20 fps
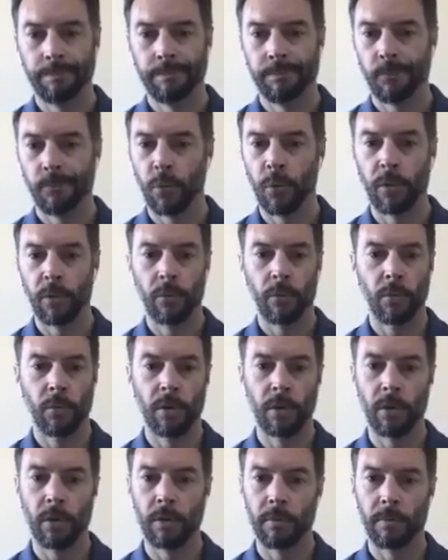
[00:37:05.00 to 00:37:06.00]

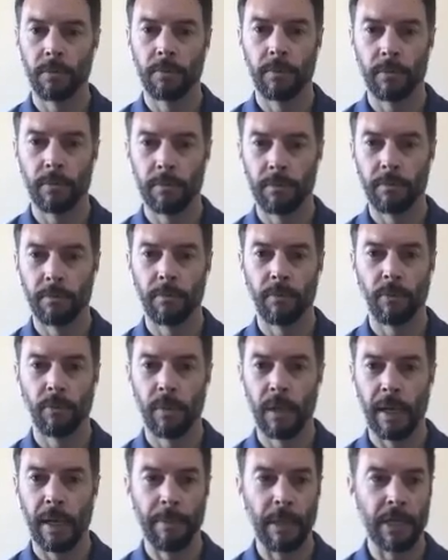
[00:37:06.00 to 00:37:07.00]
we're
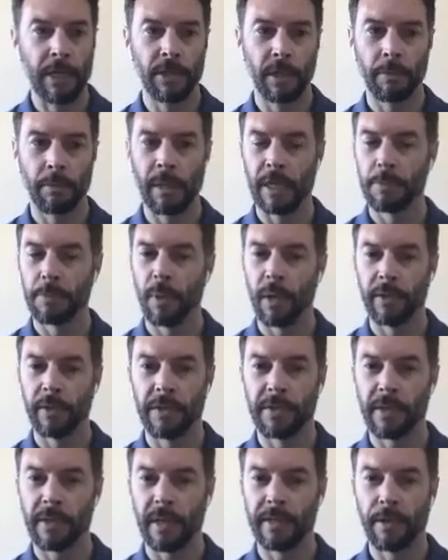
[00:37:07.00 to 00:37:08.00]
Major League Baseball
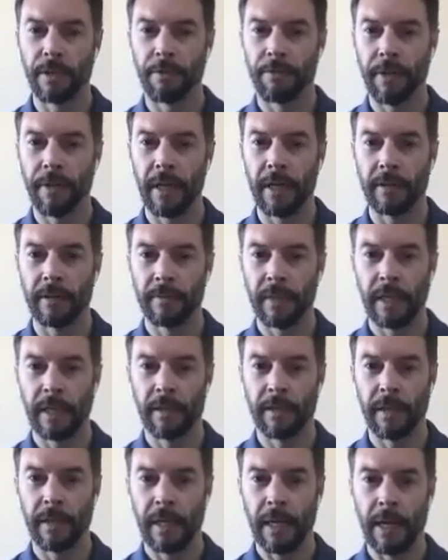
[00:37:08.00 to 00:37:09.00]
decides our fate,
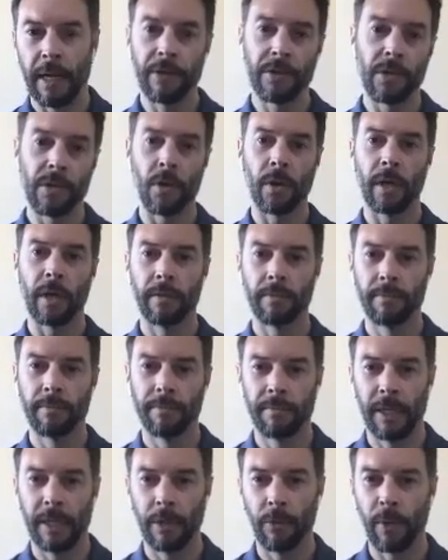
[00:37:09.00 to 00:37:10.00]
and Arizona,
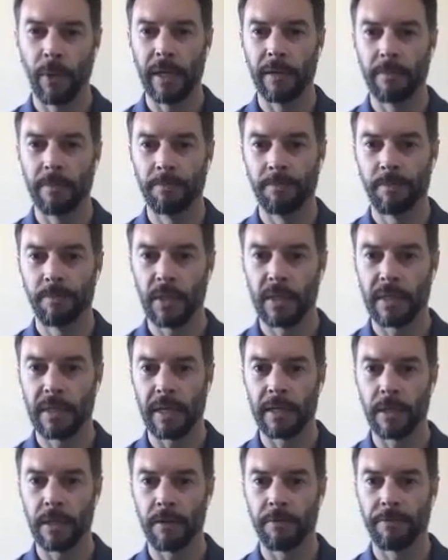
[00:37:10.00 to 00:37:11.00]
in a way,
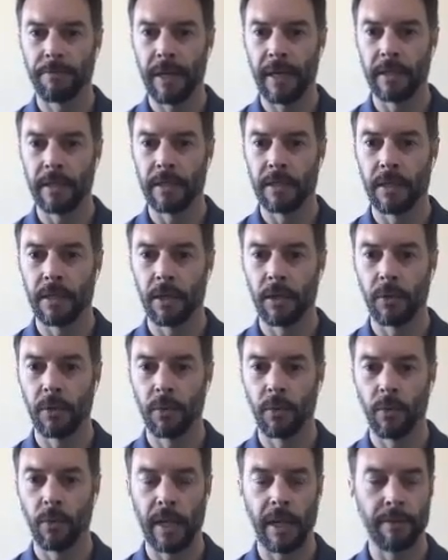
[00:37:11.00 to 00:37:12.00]
decides our fate.
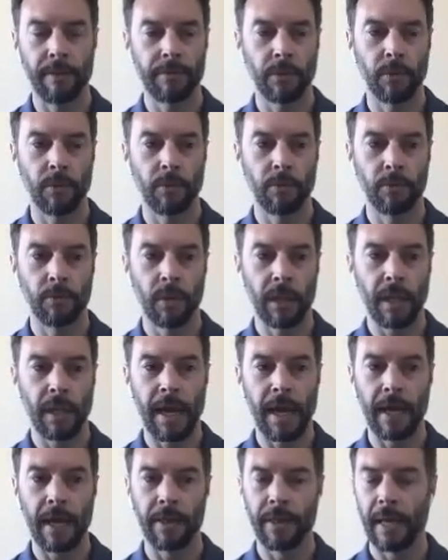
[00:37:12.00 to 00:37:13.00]
So we have to
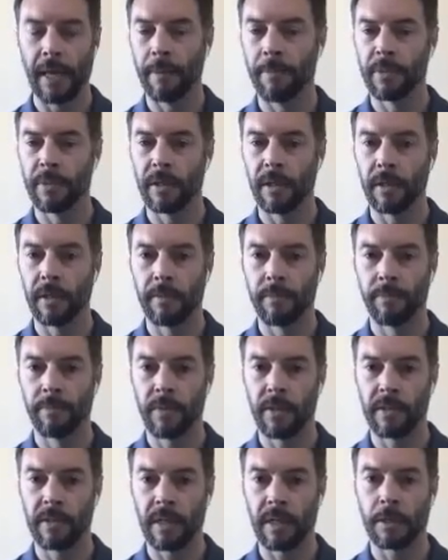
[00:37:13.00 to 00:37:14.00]
rely on them to
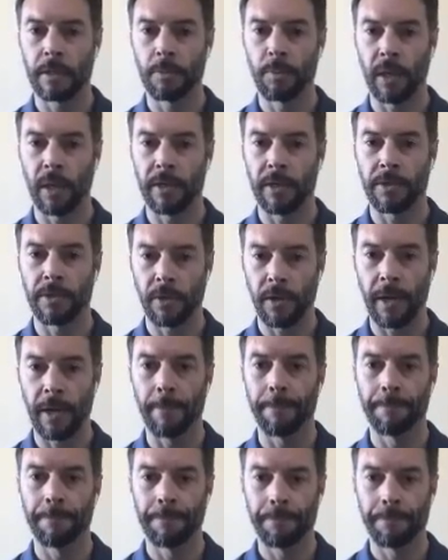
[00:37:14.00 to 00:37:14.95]
send us players or not.